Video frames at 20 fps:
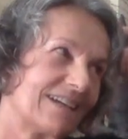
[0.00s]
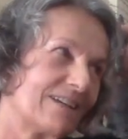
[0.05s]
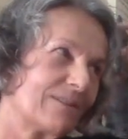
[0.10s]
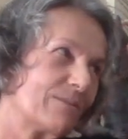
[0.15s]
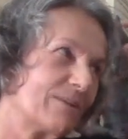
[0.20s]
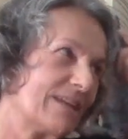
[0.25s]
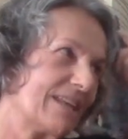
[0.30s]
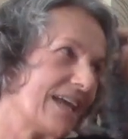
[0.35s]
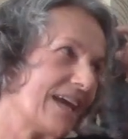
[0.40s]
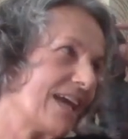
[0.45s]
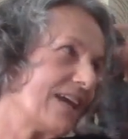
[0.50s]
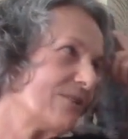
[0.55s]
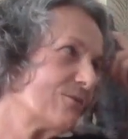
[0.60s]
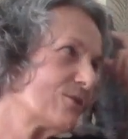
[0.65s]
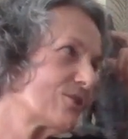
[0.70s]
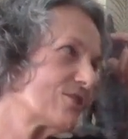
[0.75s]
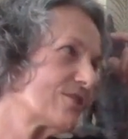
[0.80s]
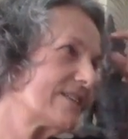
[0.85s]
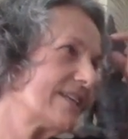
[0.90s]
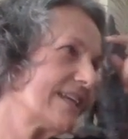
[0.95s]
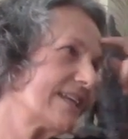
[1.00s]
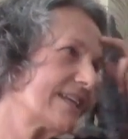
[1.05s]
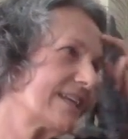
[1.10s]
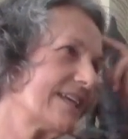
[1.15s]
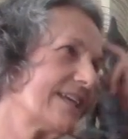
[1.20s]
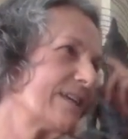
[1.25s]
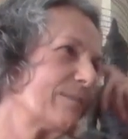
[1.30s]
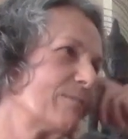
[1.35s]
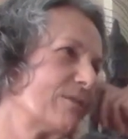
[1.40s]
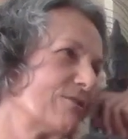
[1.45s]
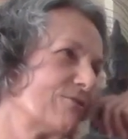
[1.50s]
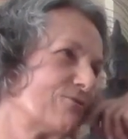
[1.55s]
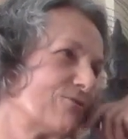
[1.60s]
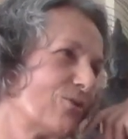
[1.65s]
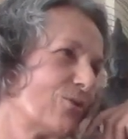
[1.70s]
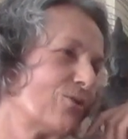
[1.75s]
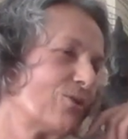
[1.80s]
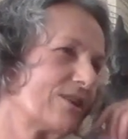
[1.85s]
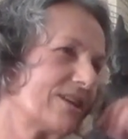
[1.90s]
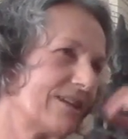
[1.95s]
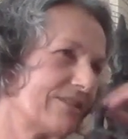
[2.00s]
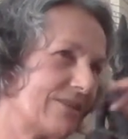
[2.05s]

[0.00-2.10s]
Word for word: When I was thinking before,